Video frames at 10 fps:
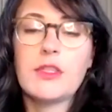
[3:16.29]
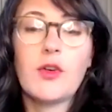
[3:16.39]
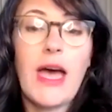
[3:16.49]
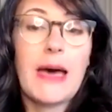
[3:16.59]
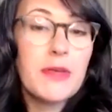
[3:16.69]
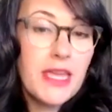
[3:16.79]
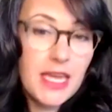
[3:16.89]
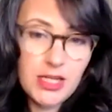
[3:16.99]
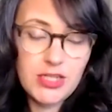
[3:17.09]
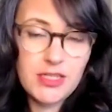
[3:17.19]
So
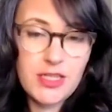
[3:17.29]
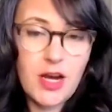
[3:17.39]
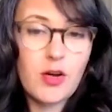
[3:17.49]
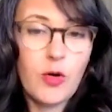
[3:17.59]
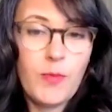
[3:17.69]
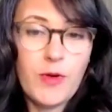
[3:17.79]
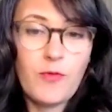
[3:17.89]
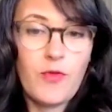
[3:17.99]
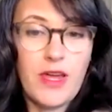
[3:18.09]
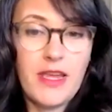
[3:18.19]
applications are open
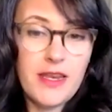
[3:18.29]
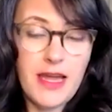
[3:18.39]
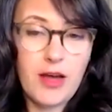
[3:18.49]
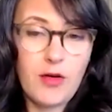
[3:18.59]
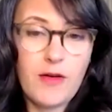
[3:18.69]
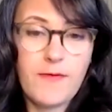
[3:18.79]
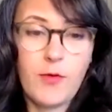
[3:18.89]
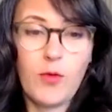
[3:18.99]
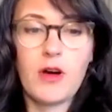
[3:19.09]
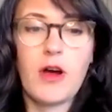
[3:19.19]
right now
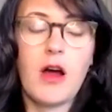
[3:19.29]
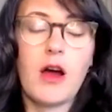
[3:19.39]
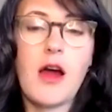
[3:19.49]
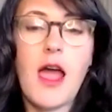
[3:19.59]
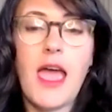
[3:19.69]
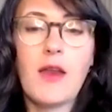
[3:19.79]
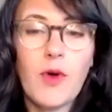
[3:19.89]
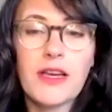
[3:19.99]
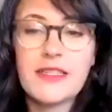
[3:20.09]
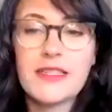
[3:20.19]
for our
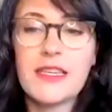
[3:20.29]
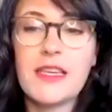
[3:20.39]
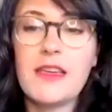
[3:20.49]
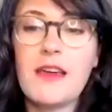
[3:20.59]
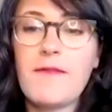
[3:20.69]
NYC